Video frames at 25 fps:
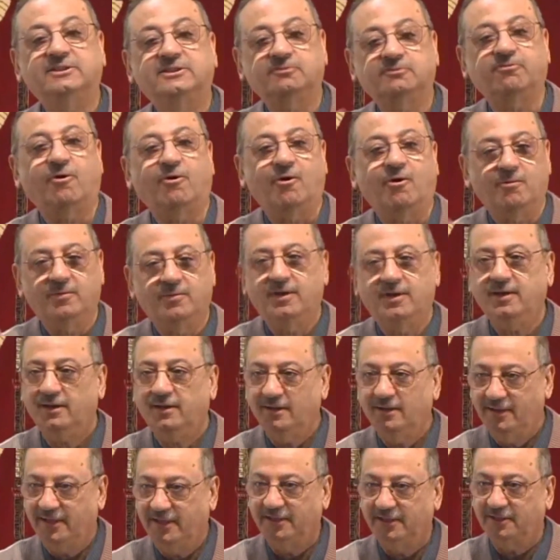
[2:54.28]
form,
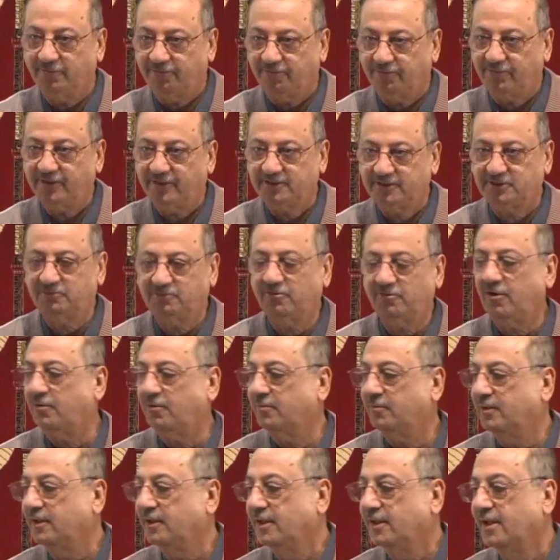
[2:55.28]
in the first form.
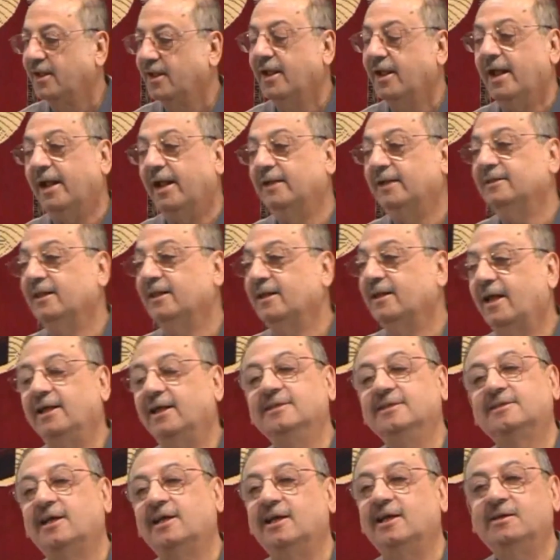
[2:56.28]
And then Ain
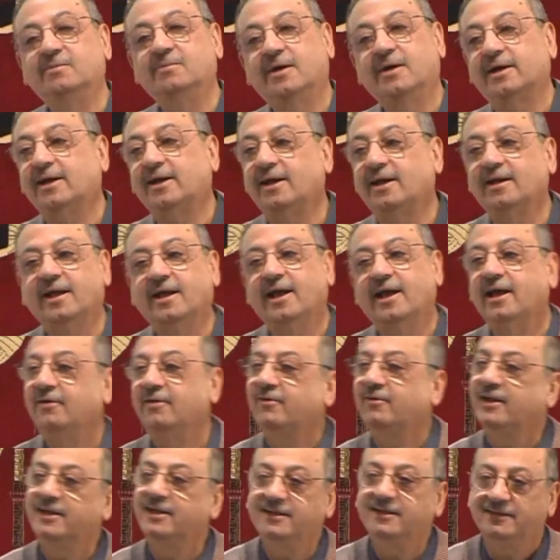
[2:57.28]
Kalima can have
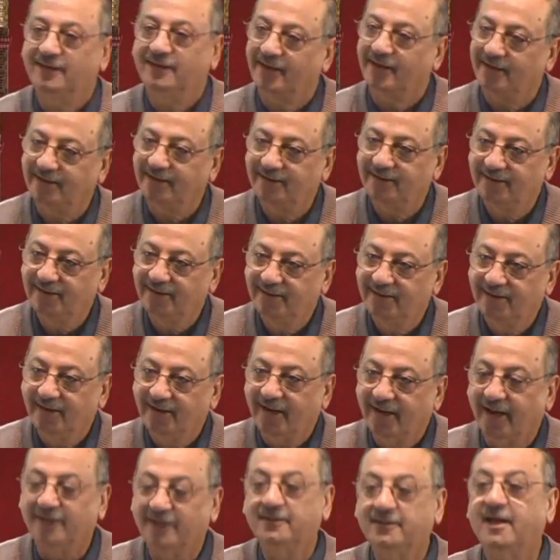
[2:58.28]
anything.
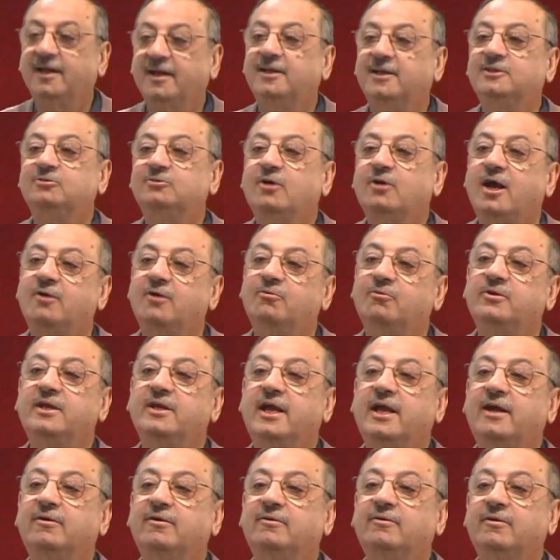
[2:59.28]
And that is why we
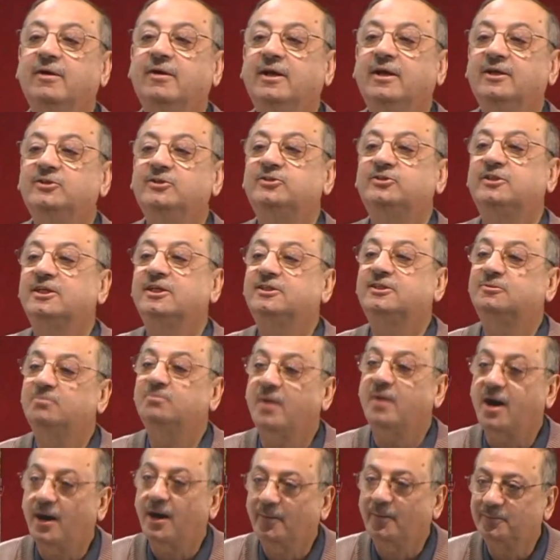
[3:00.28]
have six
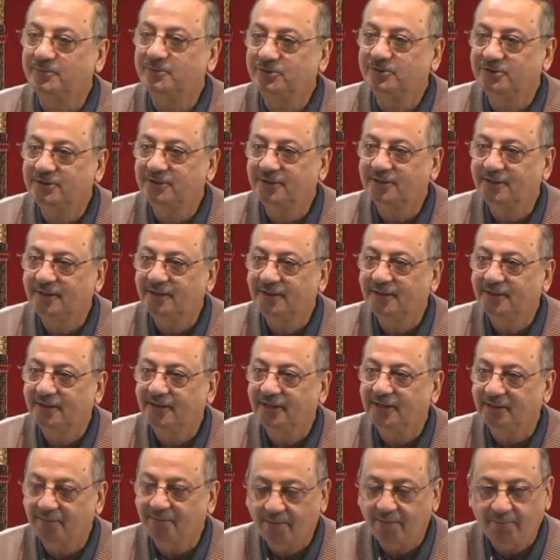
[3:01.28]
babs.
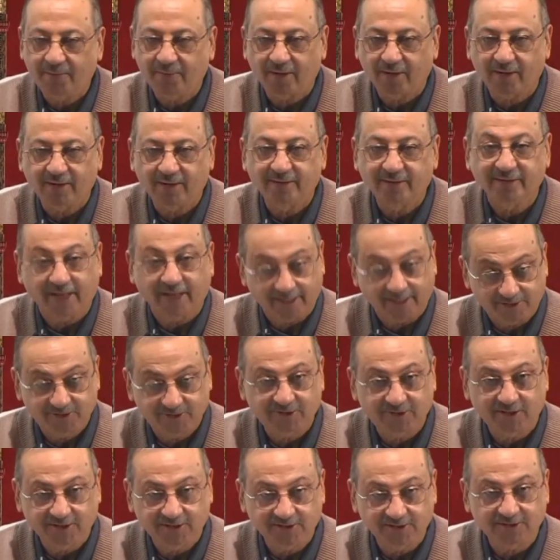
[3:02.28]
Remember, that is
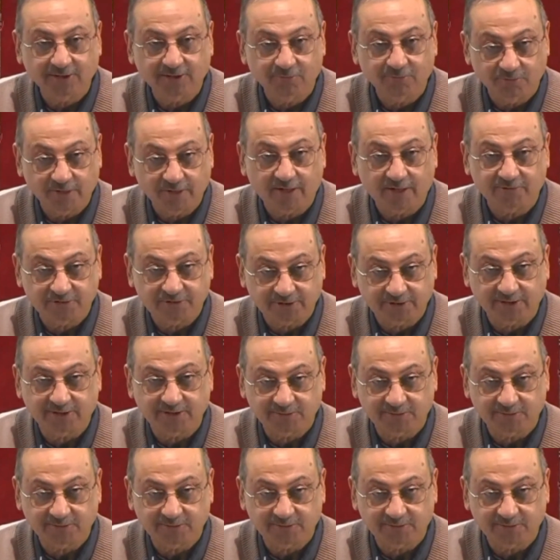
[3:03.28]
the reason we have six